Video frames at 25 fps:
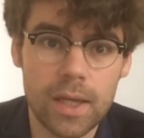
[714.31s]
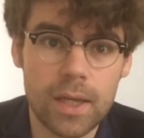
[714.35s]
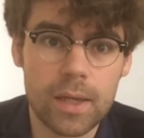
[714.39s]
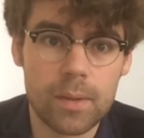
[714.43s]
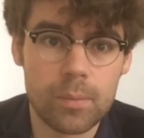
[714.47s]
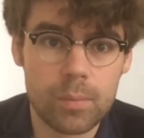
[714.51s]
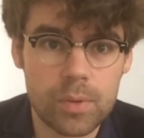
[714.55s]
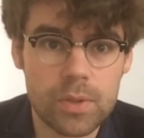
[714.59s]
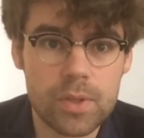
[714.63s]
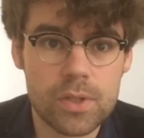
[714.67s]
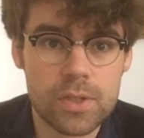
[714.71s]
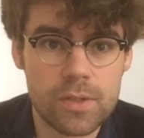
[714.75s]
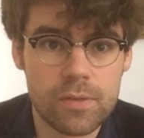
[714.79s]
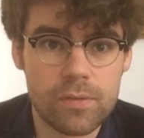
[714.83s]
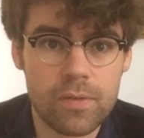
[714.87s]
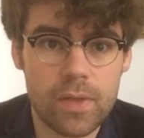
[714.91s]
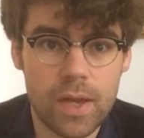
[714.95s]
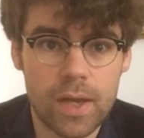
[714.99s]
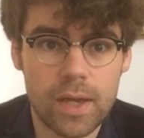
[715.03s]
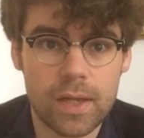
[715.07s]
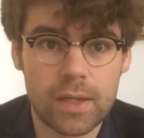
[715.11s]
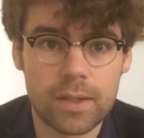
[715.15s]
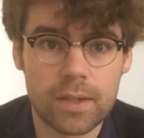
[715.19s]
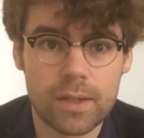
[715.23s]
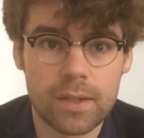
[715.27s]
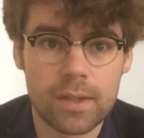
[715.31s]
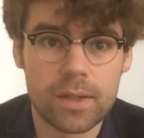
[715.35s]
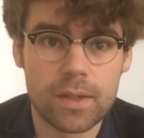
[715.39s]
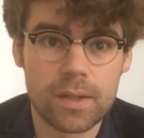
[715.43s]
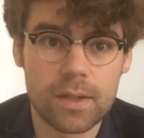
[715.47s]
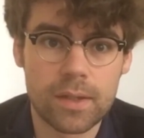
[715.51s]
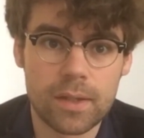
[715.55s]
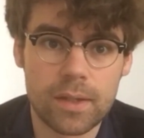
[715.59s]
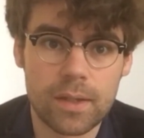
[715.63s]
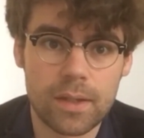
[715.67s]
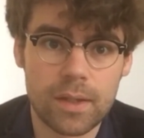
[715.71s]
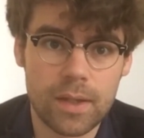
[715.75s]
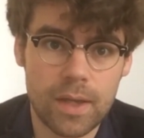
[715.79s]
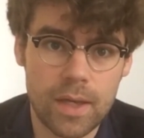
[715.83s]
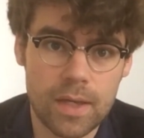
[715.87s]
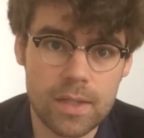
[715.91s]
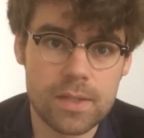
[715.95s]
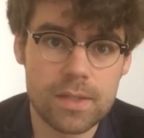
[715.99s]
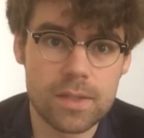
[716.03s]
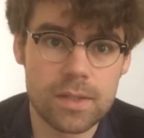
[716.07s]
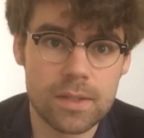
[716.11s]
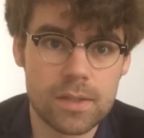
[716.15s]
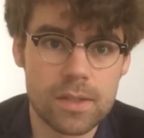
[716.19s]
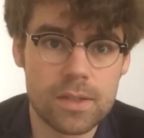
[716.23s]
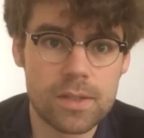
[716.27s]
because of that
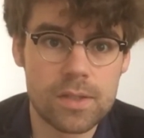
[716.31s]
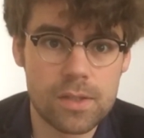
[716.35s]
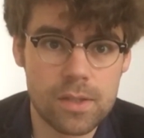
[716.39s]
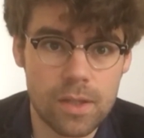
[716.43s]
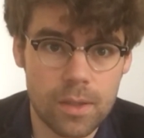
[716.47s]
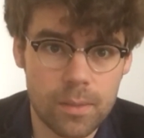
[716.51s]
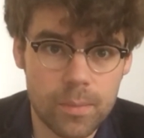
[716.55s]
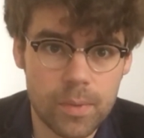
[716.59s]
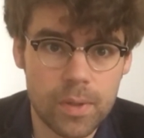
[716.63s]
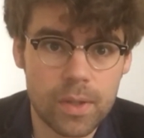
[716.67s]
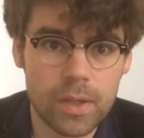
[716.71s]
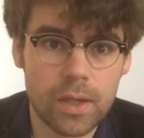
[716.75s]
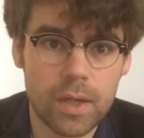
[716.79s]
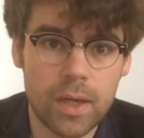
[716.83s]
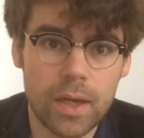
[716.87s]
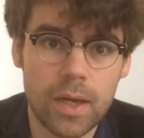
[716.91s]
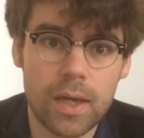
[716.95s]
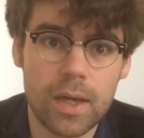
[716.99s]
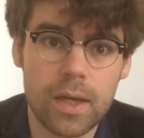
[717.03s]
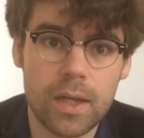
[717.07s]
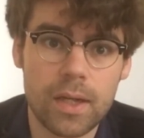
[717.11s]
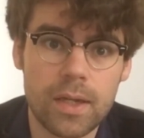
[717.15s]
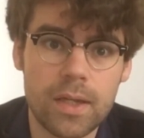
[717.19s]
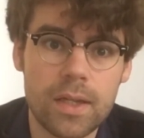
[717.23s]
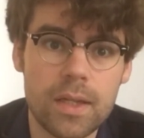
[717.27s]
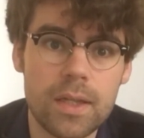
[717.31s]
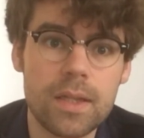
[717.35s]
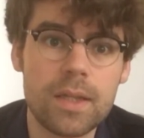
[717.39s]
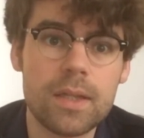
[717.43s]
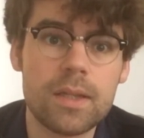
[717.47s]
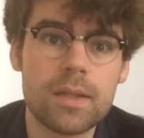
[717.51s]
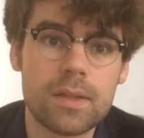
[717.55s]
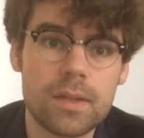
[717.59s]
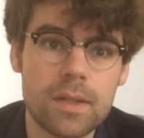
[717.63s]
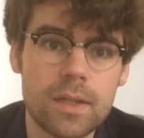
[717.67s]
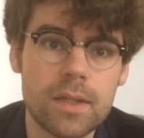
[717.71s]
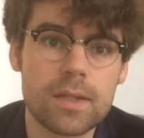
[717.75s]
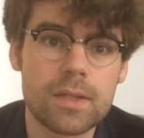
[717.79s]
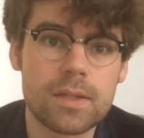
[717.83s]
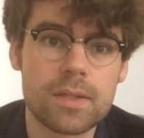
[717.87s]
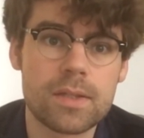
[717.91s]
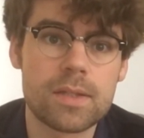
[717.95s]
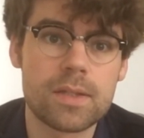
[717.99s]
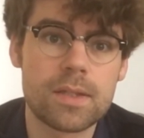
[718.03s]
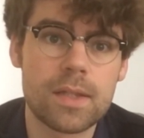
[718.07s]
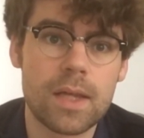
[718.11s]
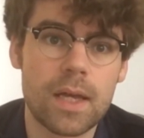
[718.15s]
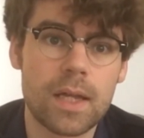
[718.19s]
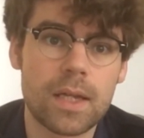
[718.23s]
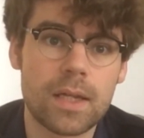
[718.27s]
cancer in the stomach, and he thinks
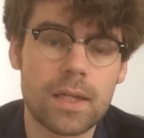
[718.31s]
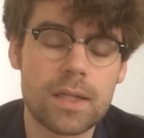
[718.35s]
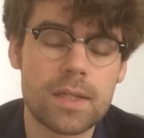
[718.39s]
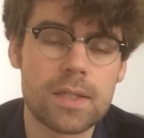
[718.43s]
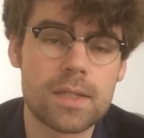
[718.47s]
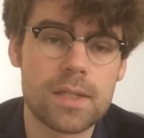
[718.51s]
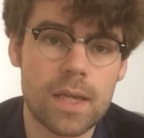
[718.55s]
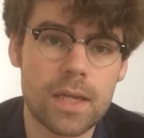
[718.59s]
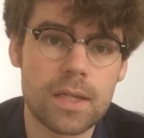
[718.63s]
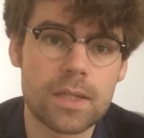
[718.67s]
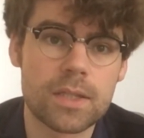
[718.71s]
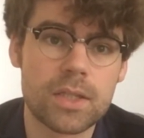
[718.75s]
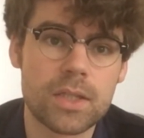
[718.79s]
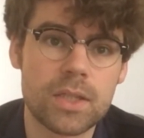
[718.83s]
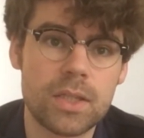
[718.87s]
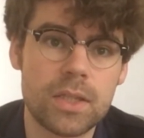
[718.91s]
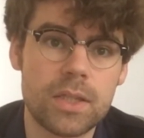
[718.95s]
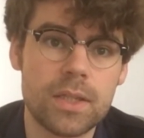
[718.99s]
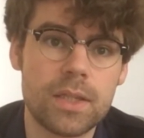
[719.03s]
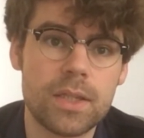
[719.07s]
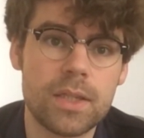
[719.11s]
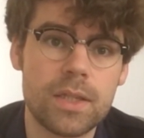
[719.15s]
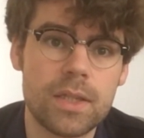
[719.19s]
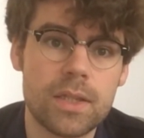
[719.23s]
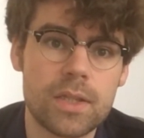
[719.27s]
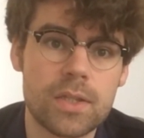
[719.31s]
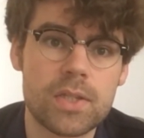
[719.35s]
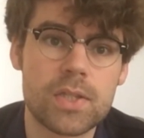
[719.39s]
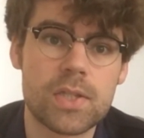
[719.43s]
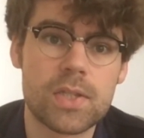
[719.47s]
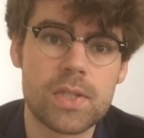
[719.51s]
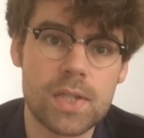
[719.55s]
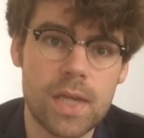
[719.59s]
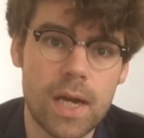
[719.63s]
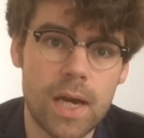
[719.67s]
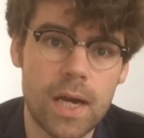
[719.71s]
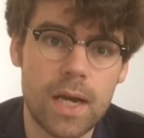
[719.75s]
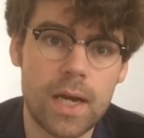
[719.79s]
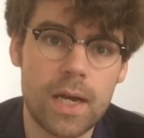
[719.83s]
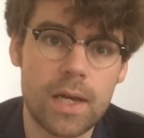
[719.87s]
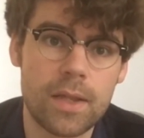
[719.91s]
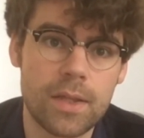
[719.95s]
that it's actually the scar